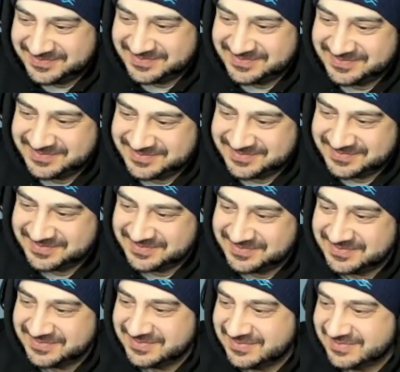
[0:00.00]

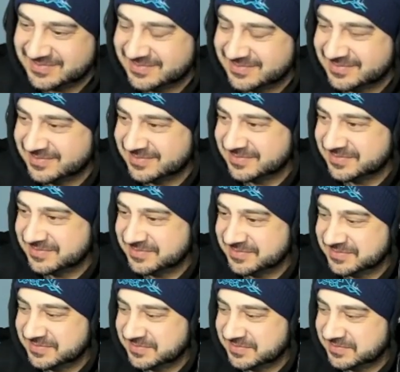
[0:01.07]

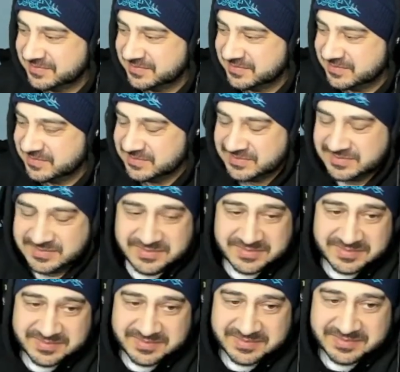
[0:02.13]

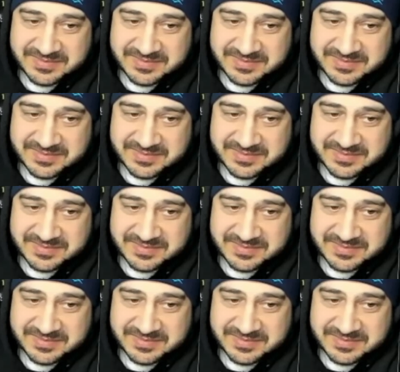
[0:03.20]
(silent)